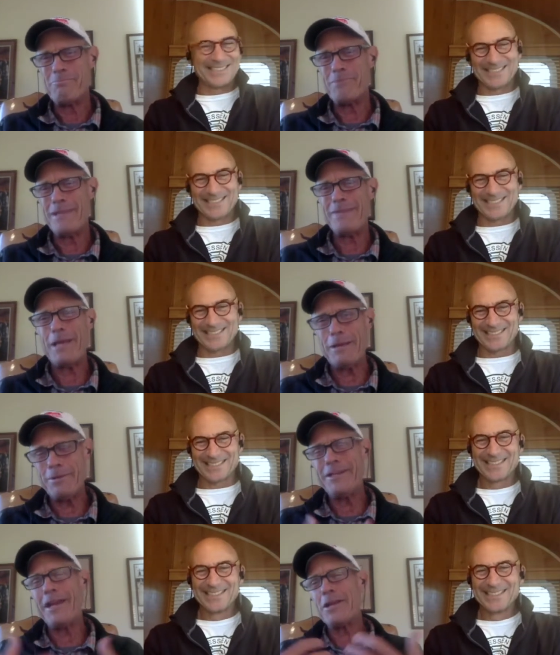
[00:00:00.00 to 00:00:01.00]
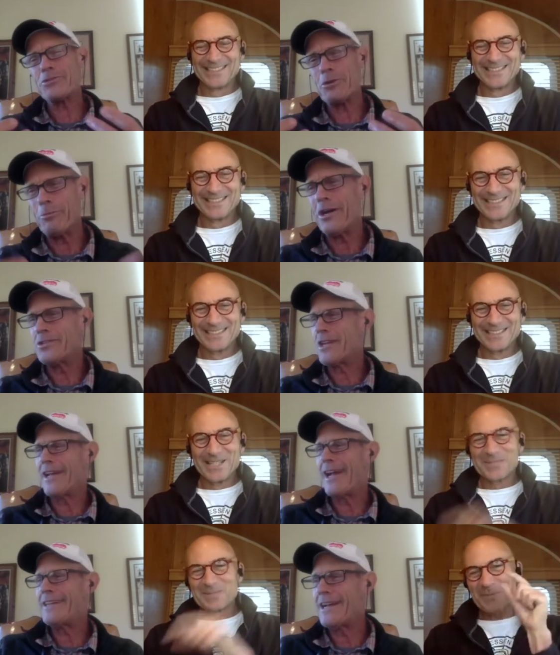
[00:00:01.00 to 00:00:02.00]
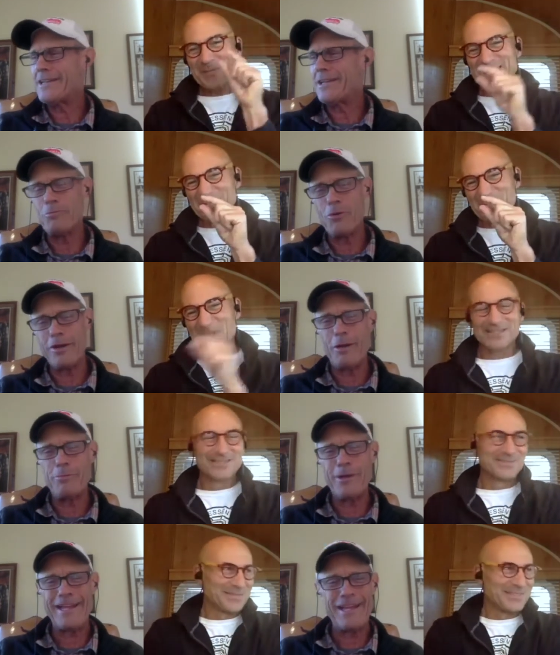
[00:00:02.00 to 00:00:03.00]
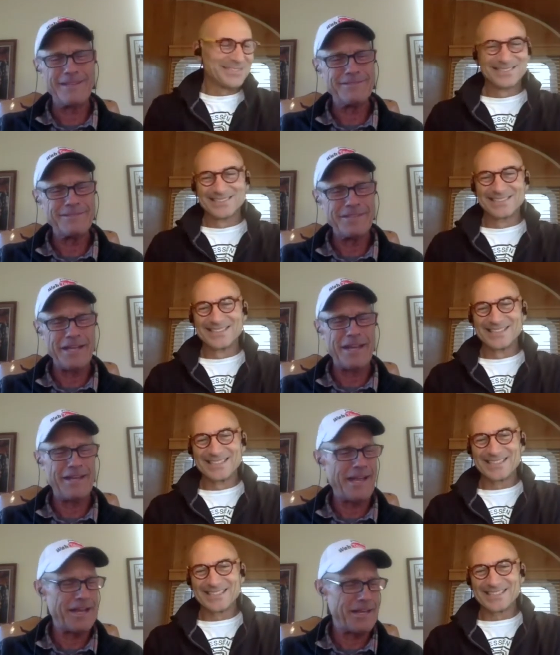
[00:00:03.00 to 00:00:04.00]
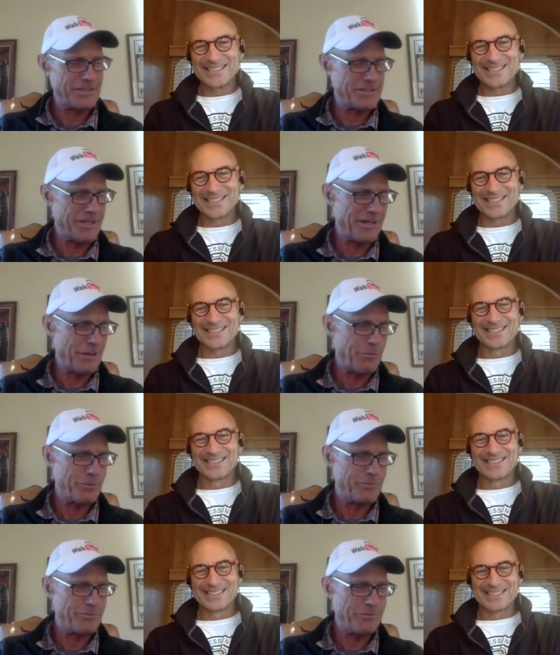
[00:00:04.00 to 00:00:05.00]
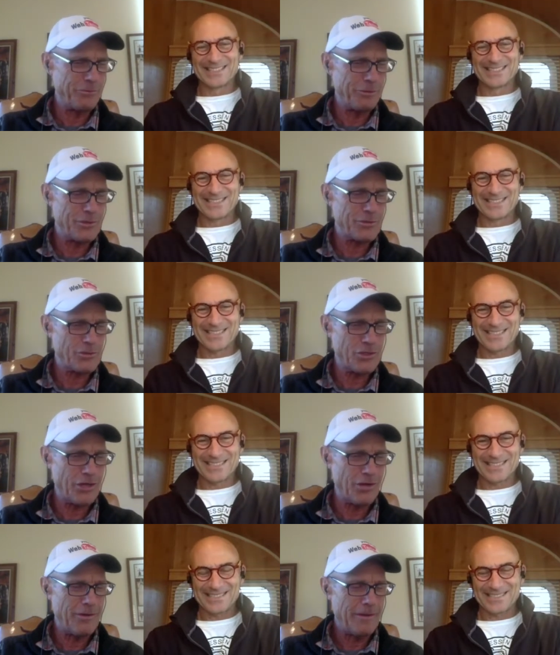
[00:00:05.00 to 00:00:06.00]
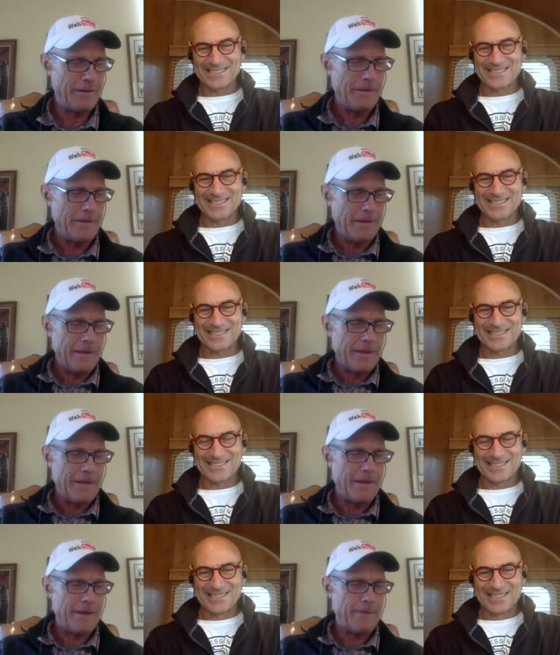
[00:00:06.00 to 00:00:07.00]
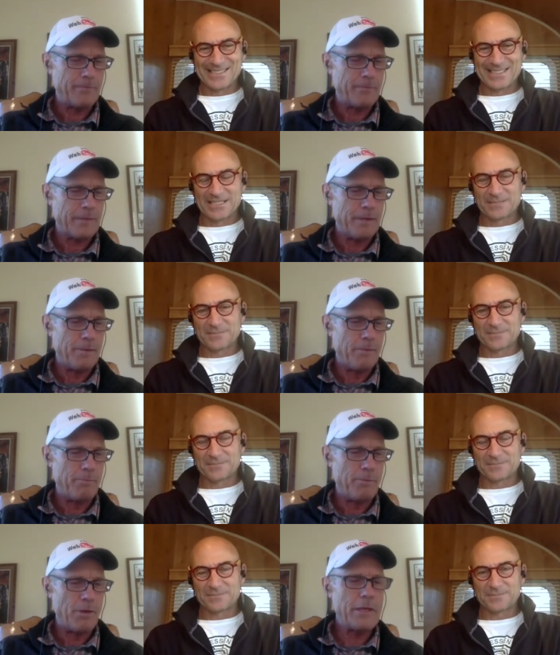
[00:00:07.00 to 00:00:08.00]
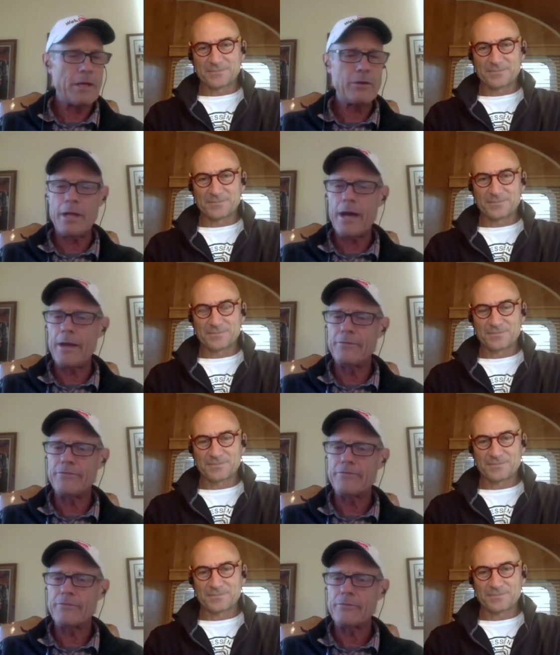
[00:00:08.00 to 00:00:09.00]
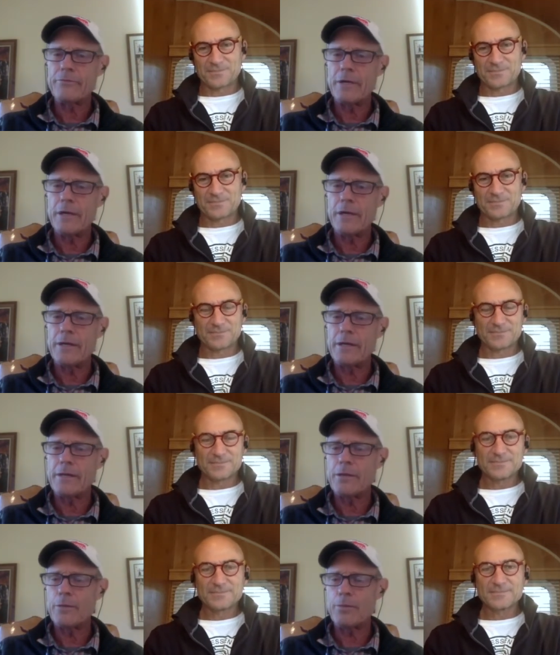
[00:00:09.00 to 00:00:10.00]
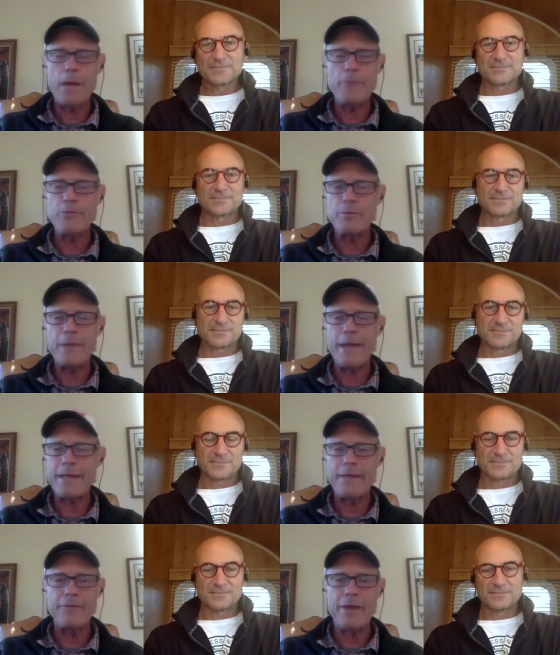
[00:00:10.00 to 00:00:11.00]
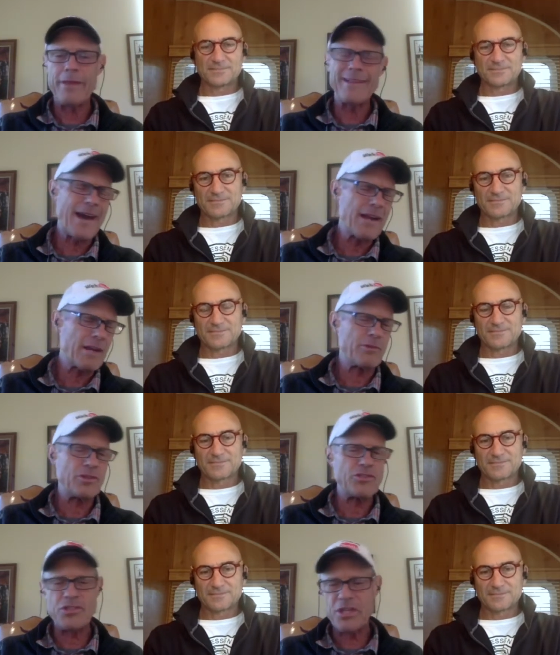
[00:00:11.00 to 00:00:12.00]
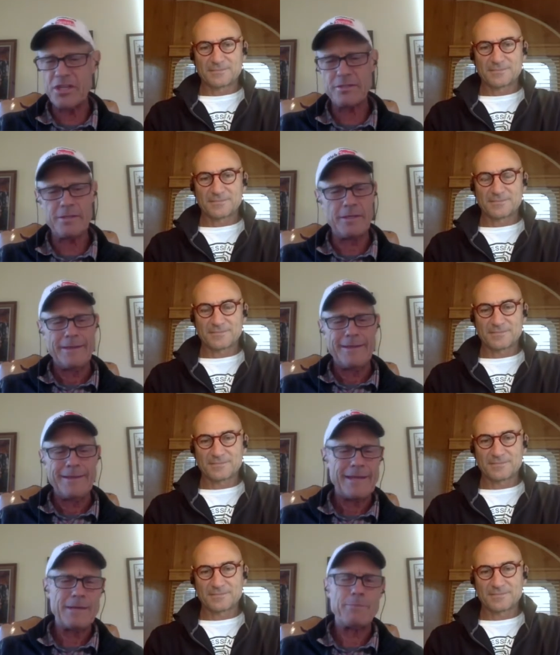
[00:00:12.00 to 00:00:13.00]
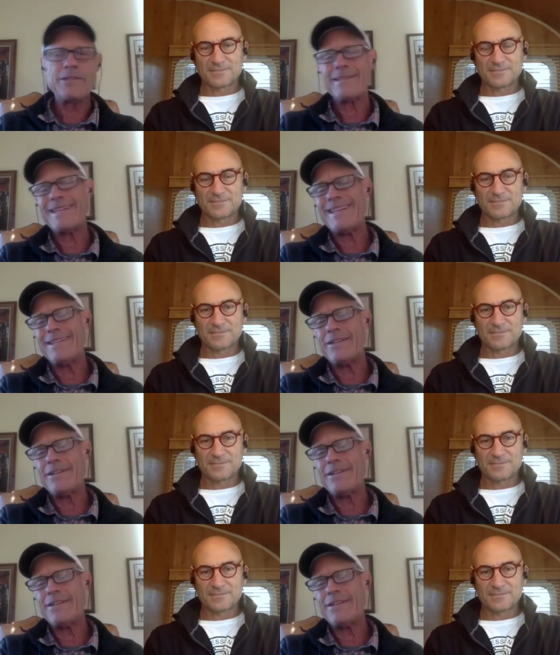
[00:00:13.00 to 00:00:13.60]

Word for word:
Speaker 1: Me, maybe not so much. I needed more help, but I got a ton of help with Mr. Stowe. But we hear a lot of problems with the backhand volley. A lot of them are just kind of basically